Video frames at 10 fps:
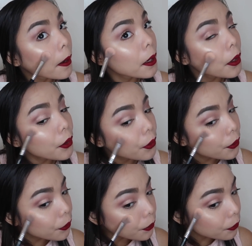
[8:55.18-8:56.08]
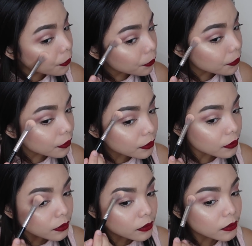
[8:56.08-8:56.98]
Hello.
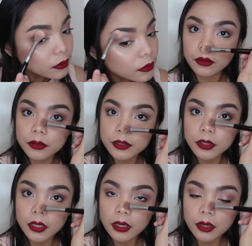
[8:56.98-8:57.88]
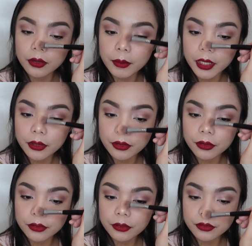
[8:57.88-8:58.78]
And also here on my
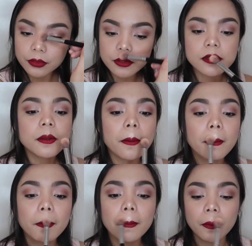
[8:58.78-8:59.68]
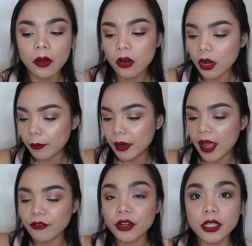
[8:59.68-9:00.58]
nose. Oh nga
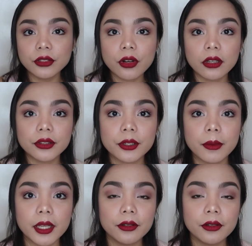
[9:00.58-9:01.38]
pala, I forgot to contour my